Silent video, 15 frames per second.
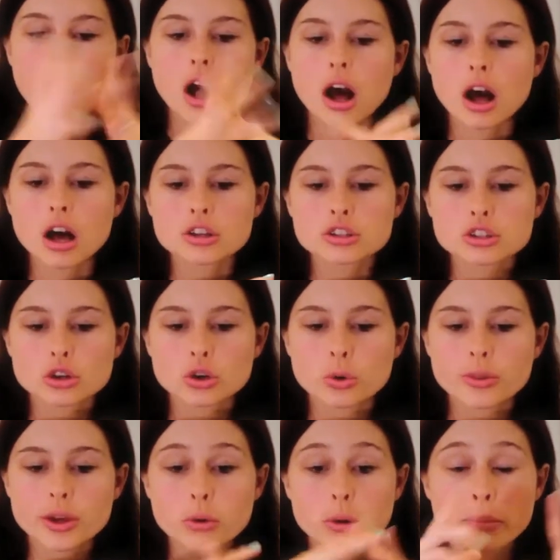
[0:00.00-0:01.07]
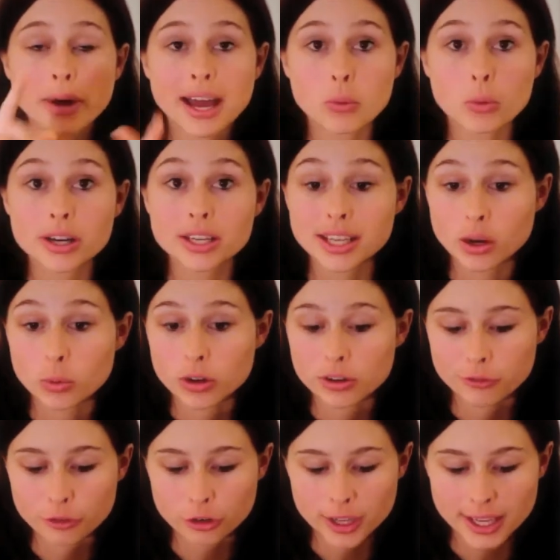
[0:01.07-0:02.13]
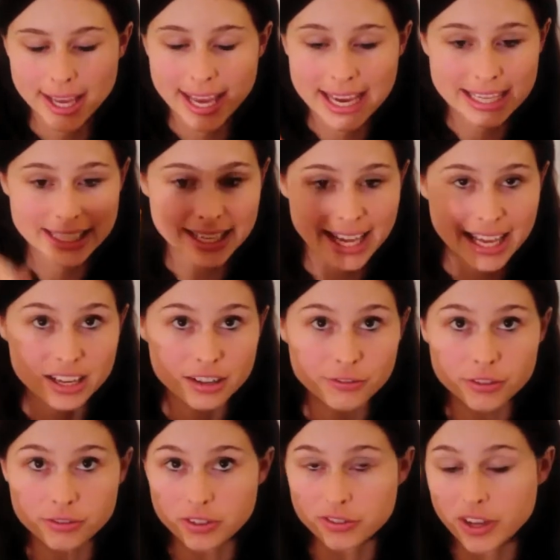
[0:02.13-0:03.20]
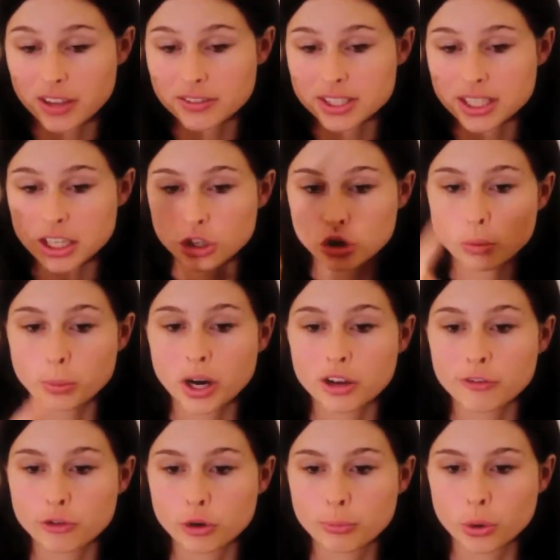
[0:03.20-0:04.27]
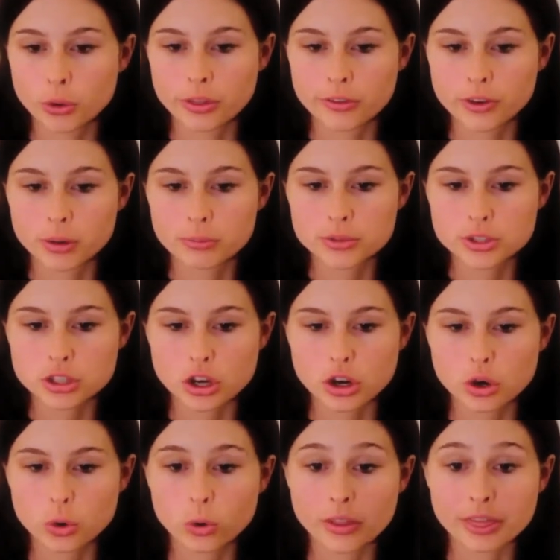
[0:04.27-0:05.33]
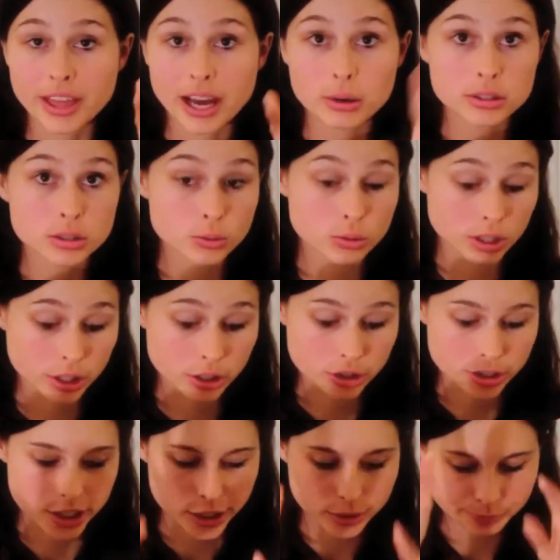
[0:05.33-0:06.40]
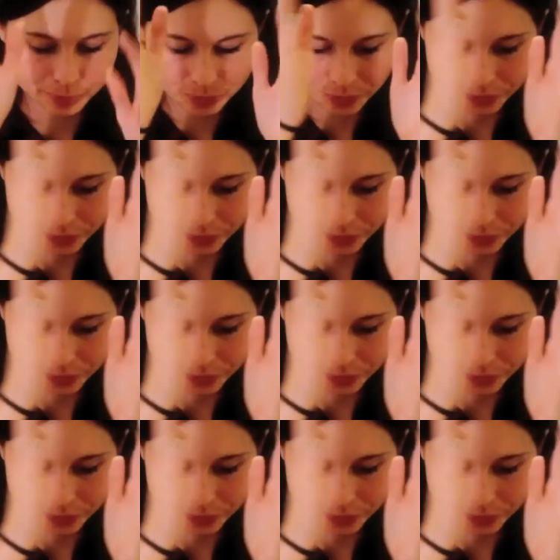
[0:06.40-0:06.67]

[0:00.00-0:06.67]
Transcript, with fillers: Uh, so they were buy one, get one free, and I had a 55 cent coupon for both of them. So that was a really good deal.